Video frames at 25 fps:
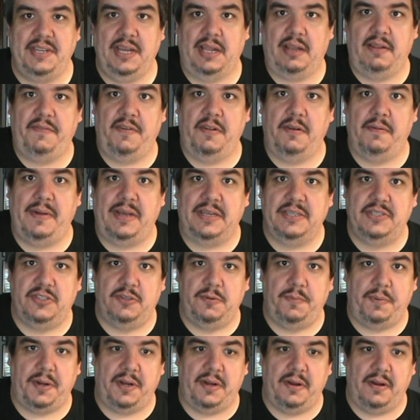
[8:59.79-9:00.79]
telephone about
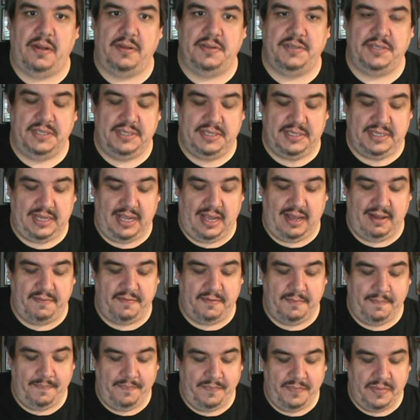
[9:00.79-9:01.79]
superheroes and
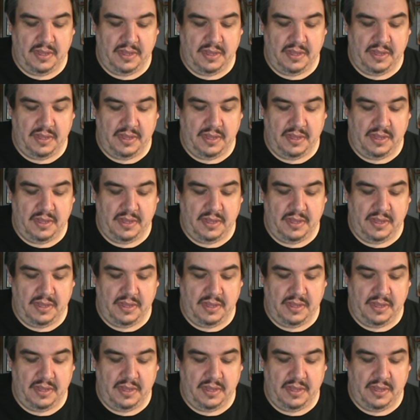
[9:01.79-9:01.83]
stuff,